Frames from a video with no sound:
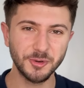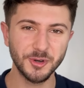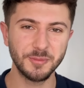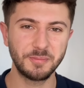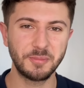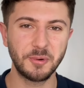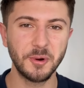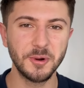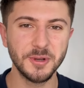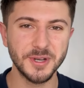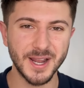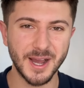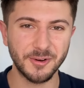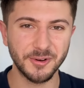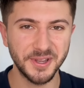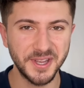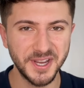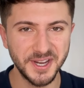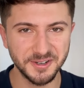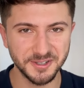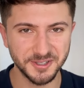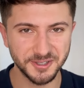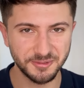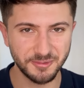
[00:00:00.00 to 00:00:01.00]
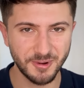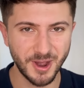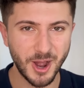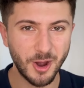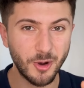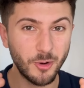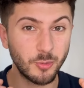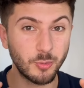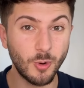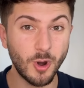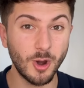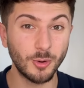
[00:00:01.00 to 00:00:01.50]
to point out here as
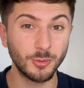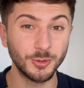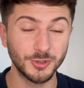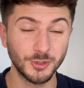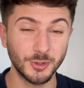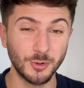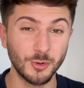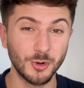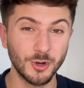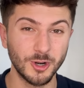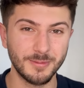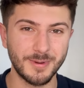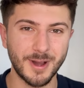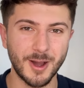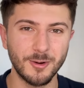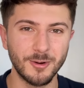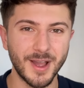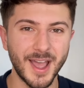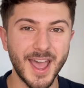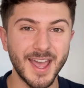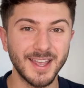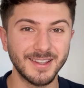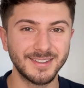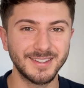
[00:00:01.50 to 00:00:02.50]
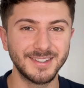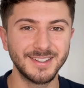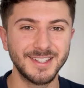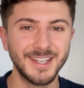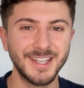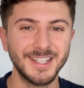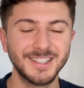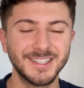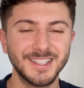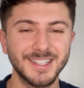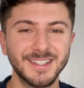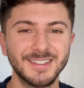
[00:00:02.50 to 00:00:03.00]
well, while we're talking about Etsy
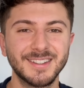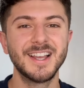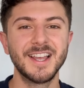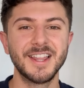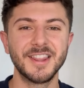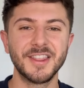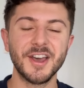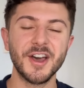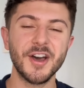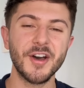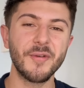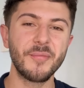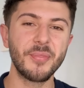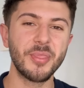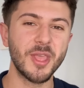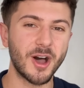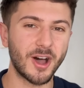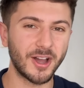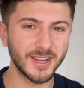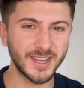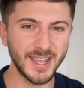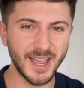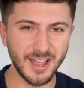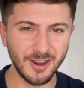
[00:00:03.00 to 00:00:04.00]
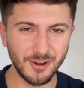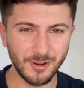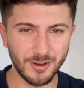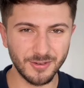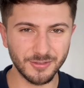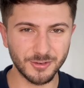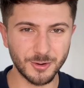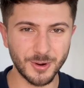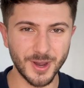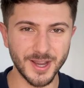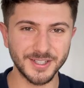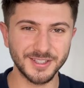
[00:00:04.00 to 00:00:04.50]
niches, that I get a lot of
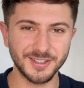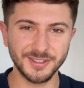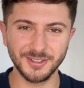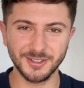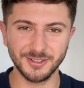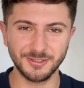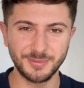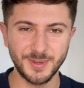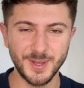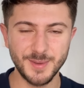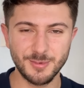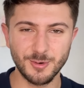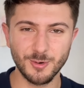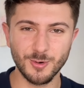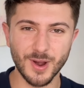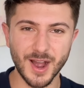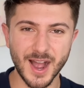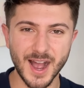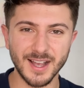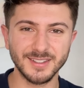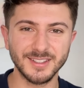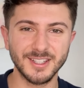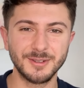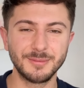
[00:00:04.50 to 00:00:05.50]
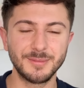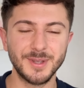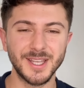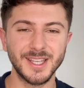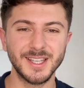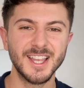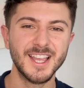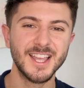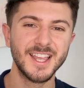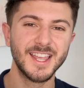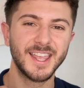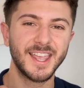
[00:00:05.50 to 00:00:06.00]
questions of people asking
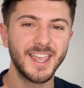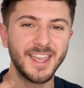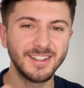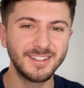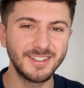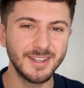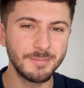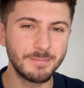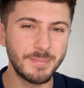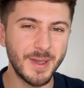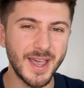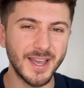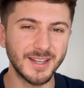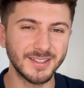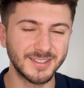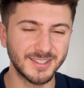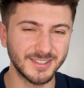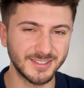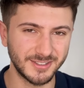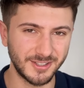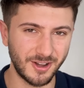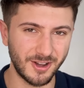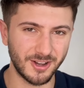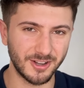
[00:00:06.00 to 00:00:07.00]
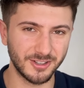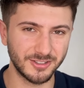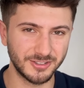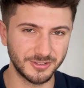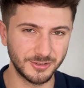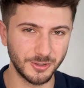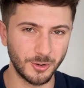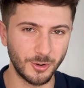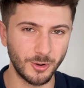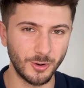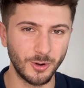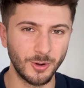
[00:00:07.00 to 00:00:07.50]
me, is it better to start a
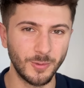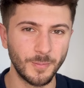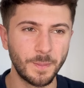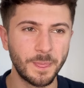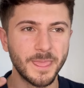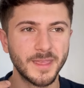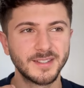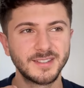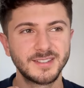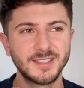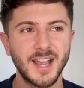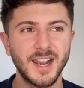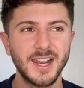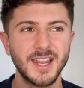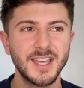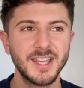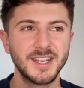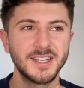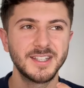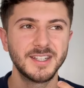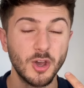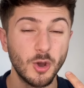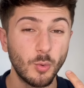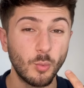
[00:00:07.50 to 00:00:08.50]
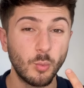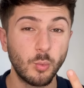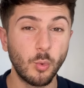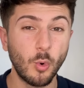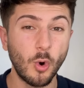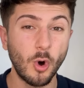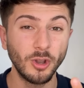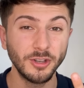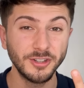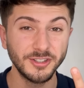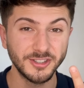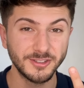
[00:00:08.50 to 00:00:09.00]
store selling
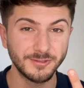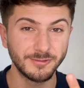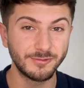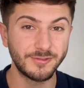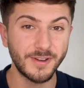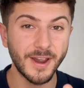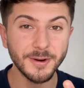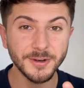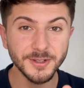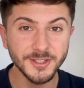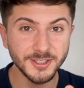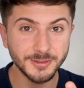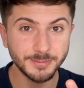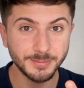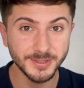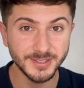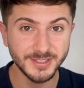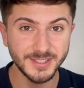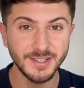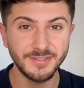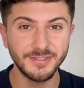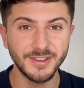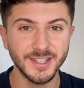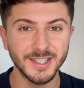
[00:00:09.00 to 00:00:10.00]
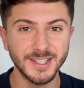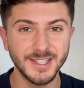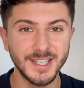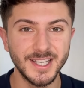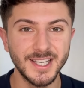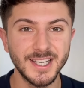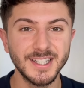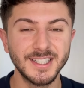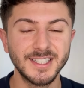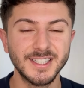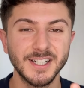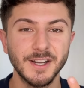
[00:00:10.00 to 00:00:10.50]
one very specific
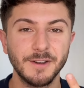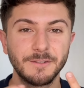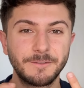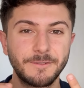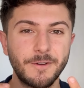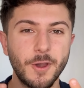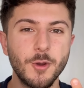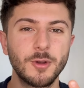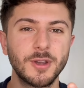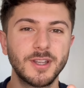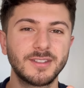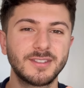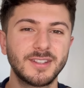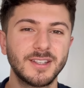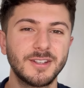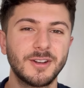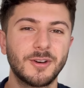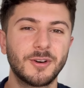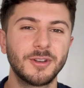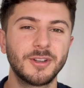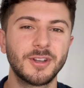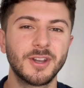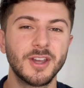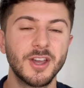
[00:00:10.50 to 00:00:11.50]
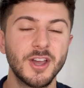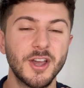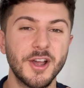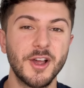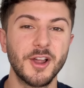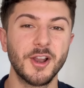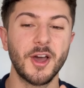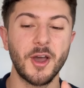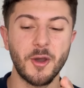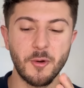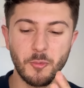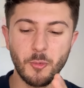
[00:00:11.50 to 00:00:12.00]
niche, focusing on
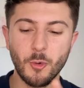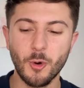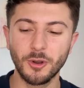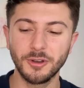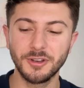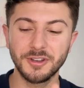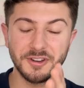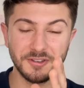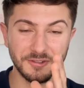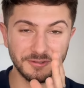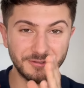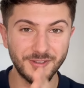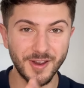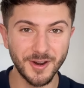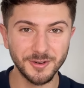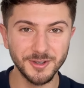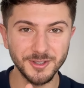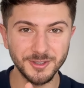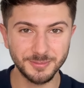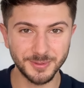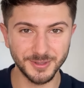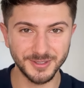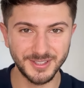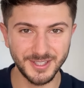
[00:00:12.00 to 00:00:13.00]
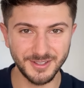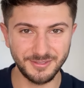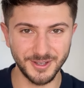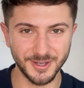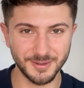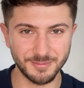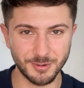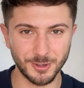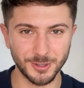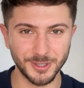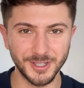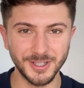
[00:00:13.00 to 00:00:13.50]
like one very specific
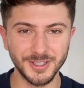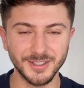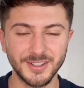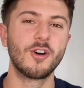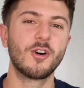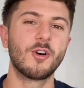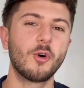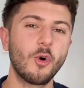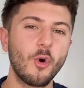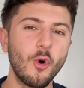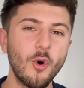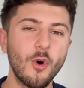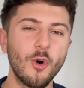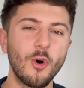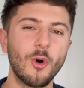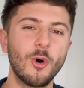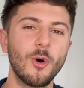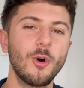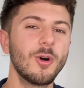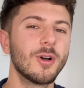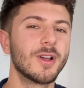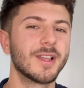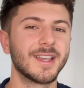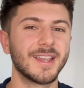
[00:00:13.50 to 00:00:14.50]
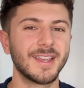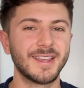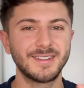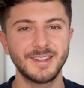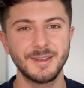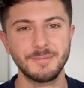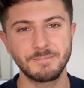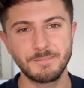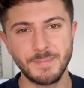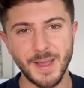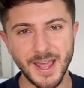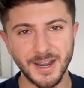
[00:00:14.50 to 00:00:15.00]
product, or is
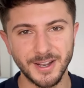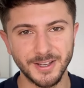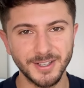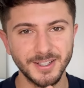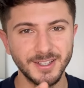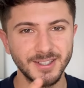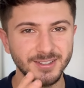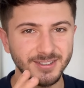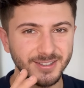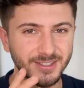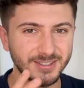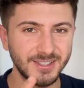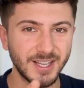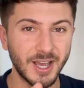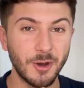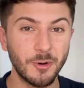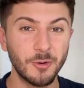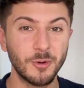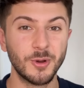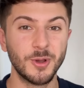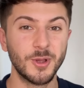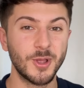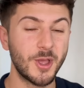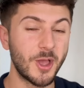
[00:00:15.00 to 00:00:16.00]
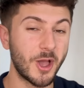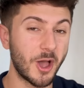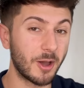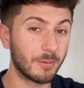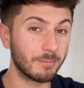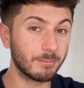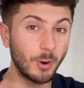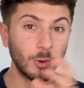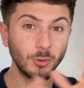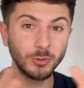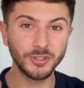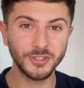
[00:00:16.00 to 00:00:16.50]
it better to sell a
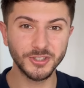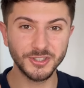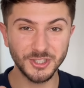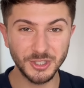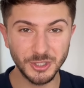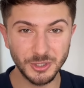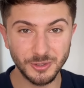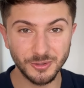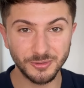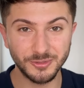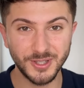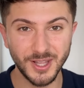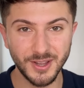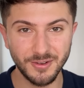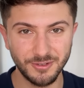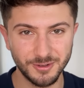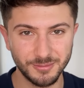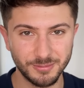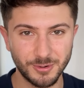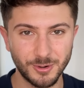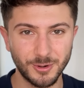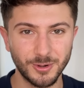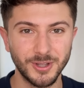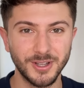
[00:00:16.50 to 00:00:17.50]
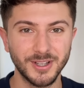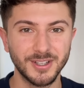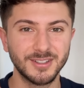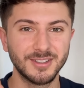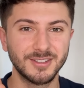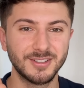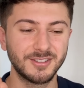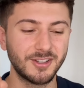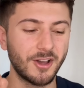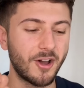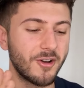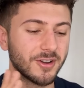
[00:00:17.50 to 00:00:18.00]
multitude of different products
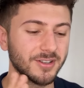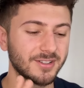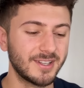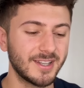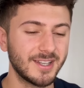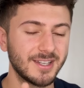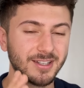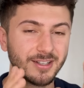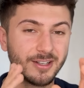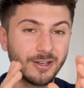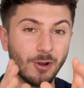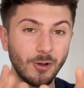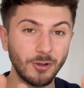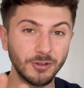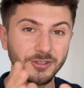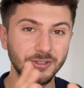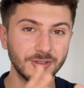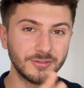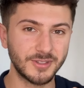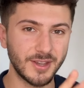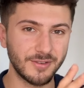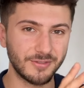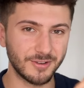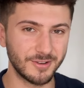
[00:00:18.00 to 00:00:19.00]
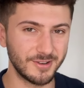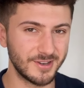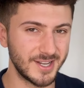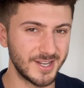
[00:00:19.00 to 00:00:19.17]
targeting lots of different